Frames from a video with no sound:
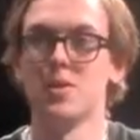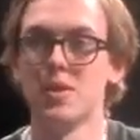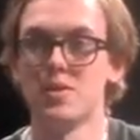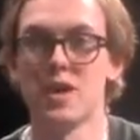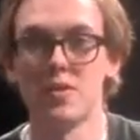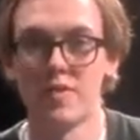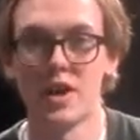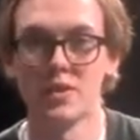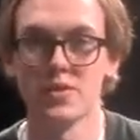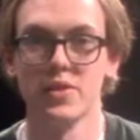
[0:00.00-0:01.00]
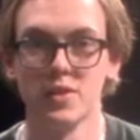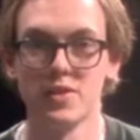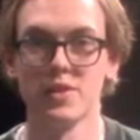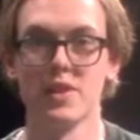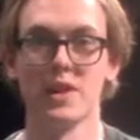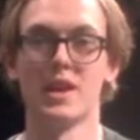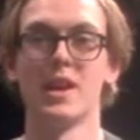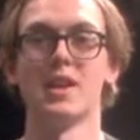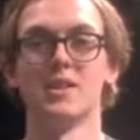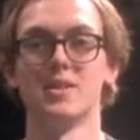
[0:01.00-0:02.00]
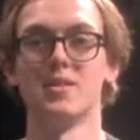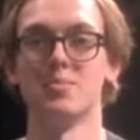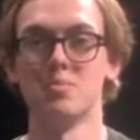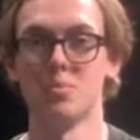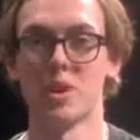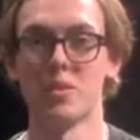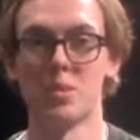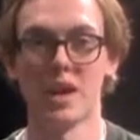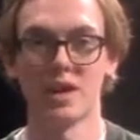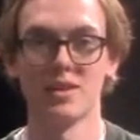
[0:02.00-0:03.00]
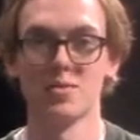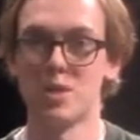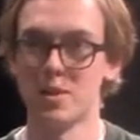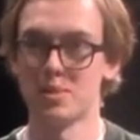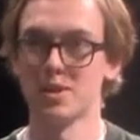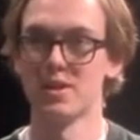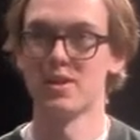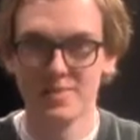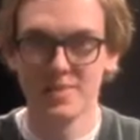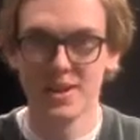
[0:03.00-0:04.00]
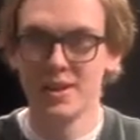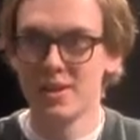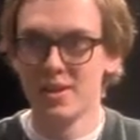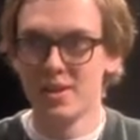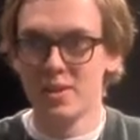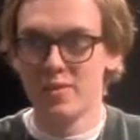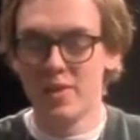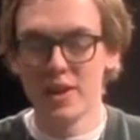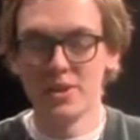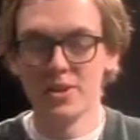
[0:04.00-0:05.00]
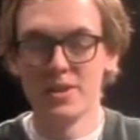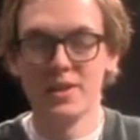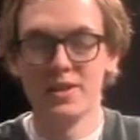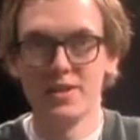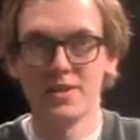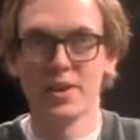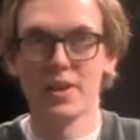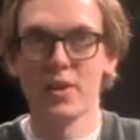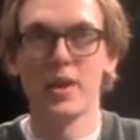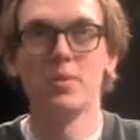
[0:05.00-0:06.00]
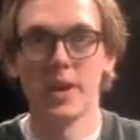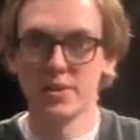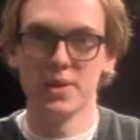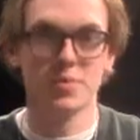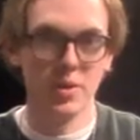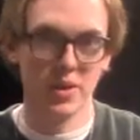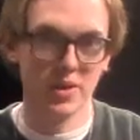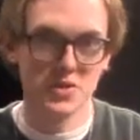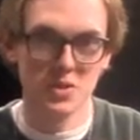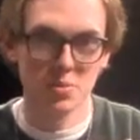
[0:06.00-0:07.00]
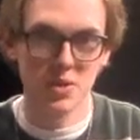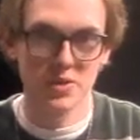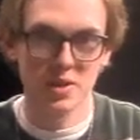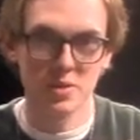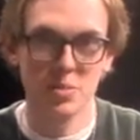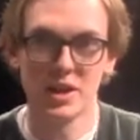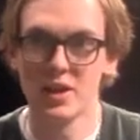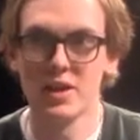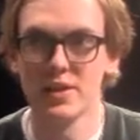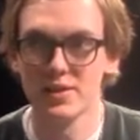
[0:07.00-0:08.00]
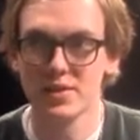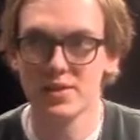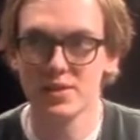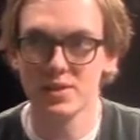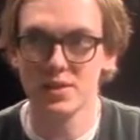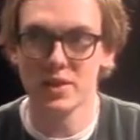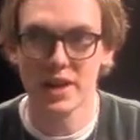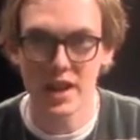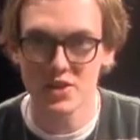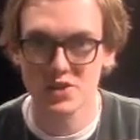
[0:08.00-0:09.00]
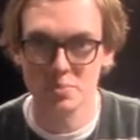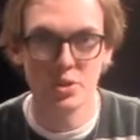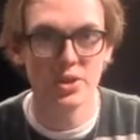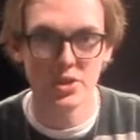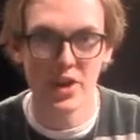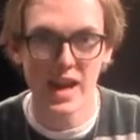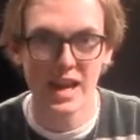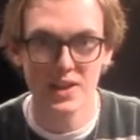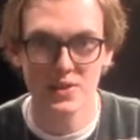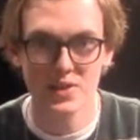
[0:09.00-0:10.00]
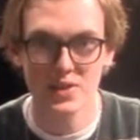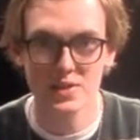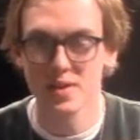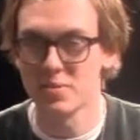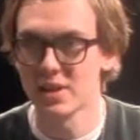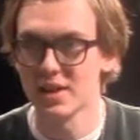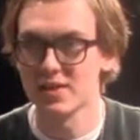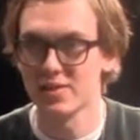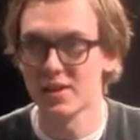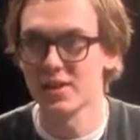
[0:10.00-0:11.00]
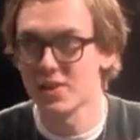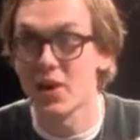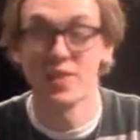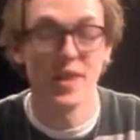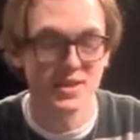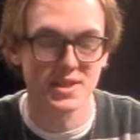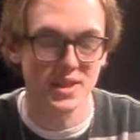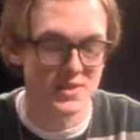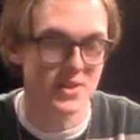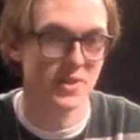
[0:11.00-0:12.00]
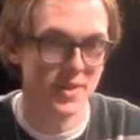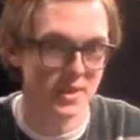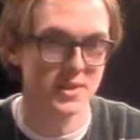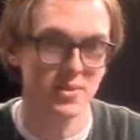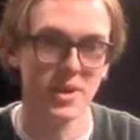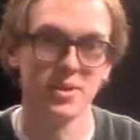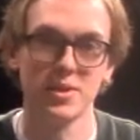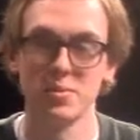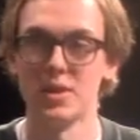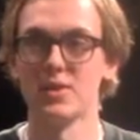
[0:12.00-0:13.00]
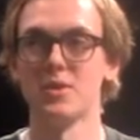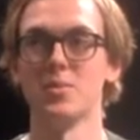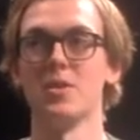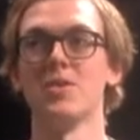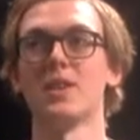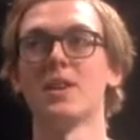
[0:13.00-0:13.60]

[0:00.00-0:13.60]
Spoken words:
take vinyl seriously again and bring it back into popularity. Vinyl is a great way to experience your music because you can actually put your hands on something. It's authentic. It's an authentic way to experience your music.